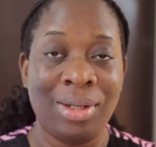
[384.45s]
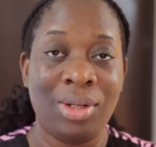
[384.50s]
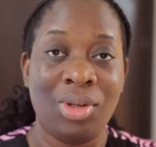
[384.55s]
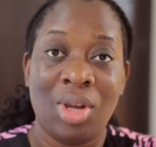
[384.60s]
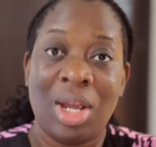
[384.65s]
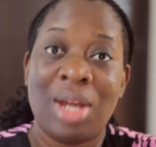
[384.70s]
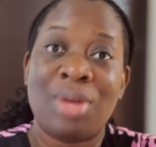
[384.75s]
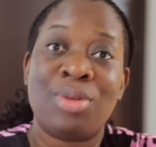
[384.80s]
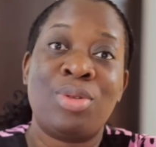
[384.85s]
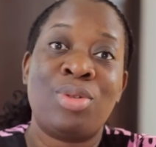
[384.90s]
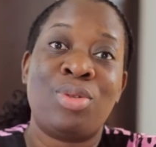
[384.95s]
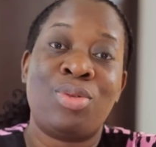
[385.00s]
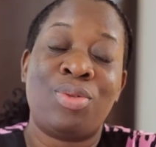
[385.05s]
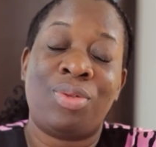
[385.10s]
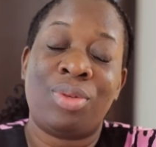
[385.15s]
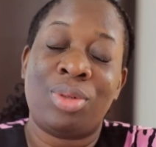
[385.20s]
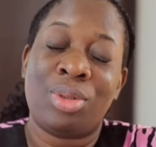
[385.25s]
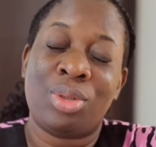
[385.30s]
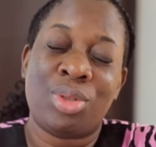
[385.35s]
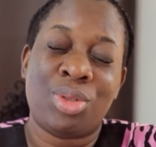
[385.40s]
You cannot do
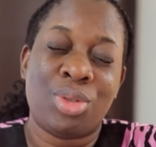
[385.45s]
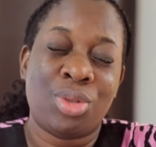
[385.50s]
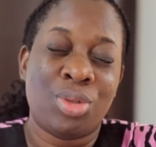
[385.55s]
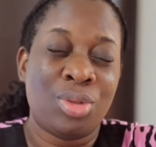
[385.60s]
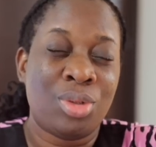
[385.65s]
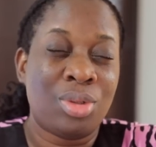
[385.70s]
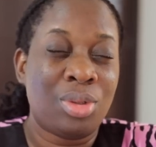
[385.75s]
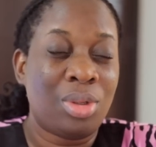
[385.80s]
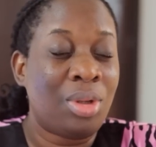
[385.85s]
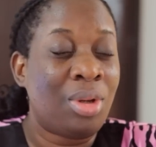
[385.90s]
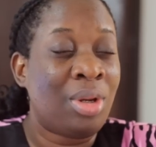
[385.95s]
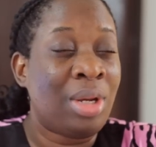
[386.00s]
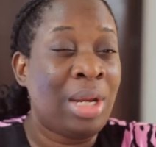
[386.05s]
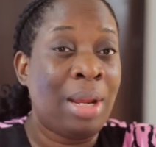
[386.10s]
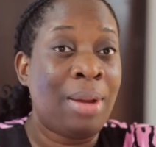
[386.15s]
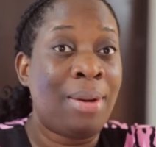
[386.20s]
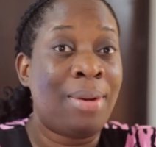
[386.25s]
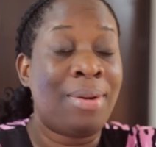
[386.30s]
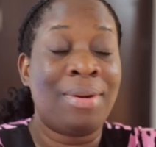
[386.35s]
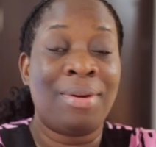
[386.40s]
photo shoot on
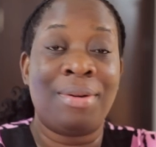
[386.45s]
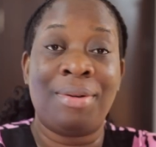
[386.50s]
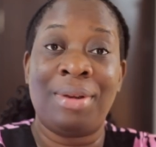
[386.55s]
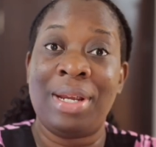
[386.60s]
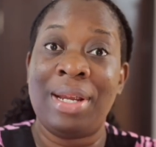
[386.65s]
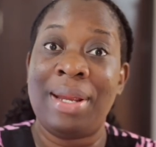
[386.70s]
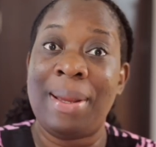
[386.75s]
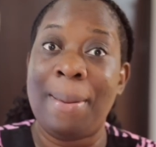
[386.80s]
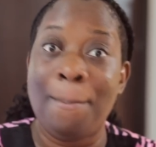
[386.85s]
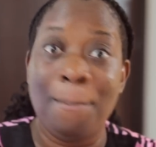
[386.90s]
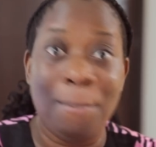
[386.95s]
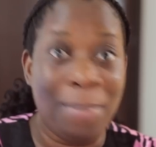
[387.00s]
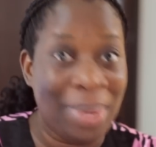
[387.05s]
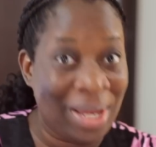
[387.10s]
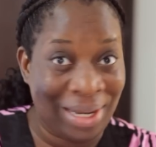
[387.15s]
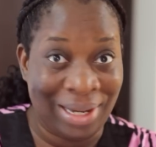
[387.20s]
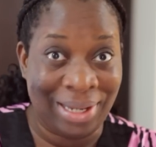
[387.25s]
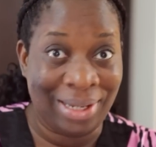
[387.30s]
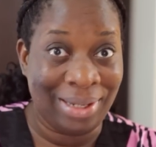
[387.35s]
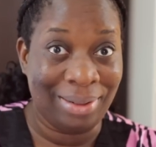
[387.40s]
a hungry
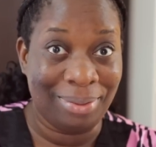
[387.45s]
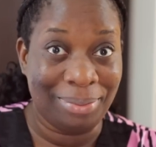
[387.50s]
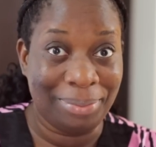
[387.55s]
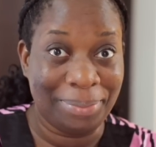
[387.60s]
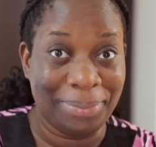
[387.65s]
belly.